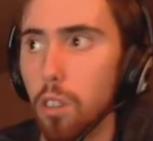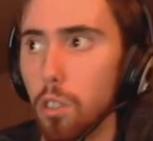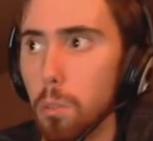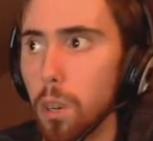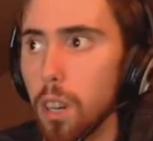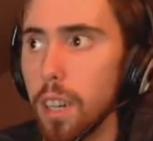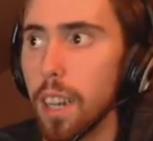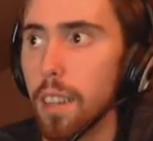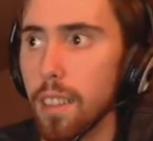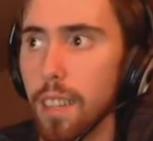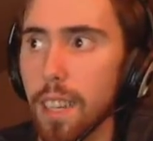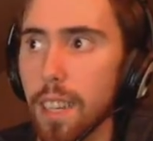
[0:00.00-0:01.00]
Is you put a Death
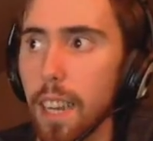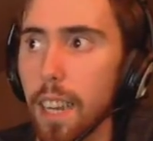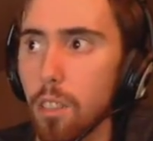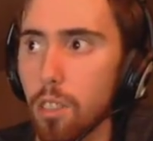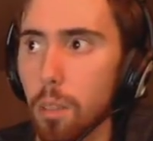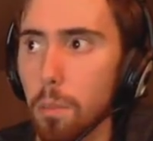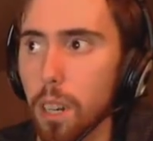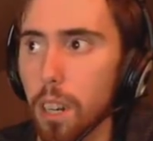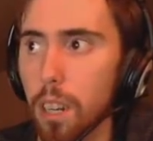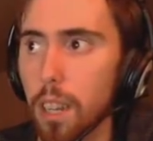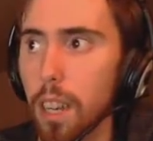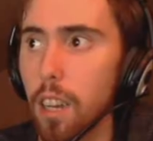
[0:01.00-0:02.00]
and Decay or something
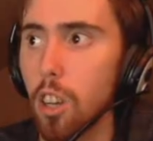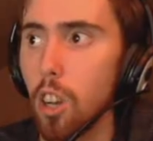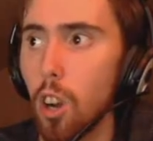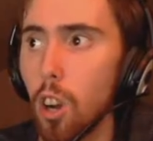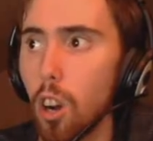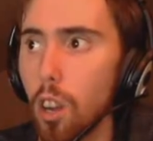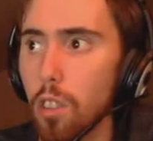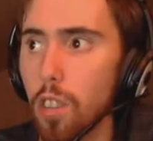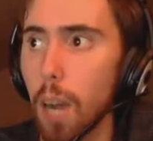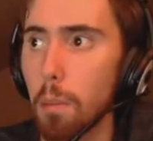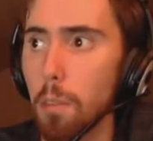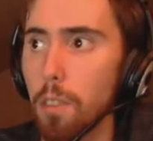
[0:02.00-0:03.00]
like that on
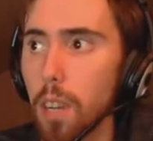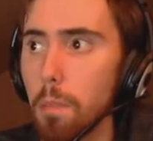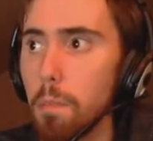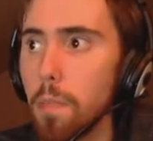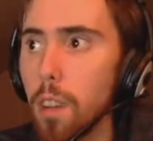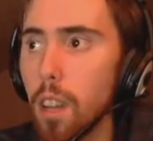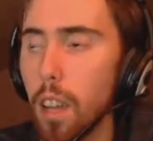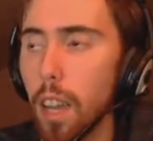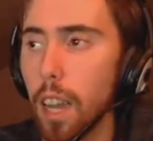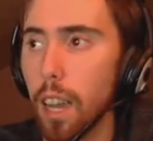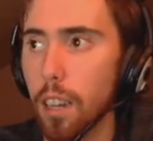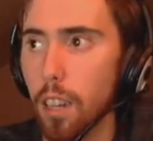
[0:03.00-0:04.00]
top of him,
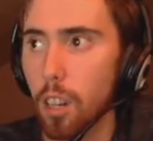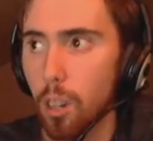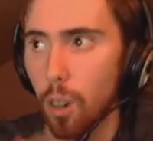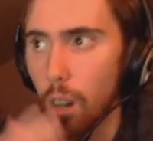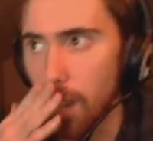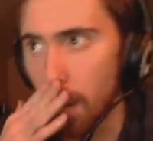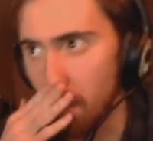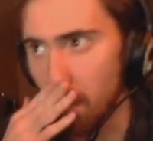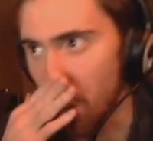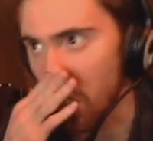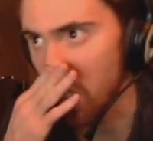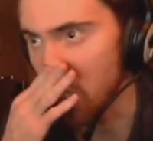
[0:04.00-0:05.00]
and or on top of
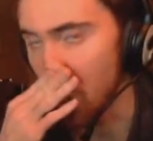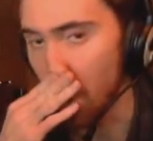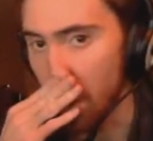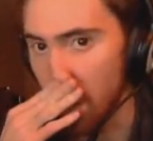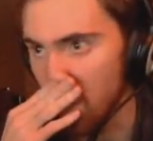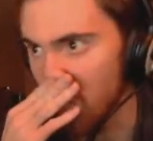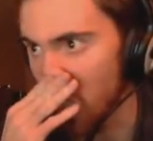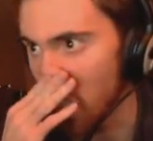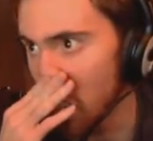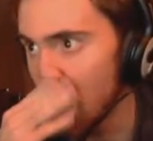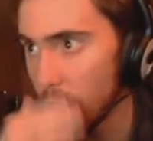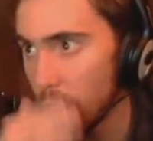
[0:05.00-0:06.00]
where he's going to
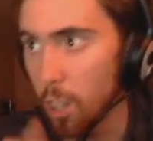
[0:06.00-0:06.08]
spawn.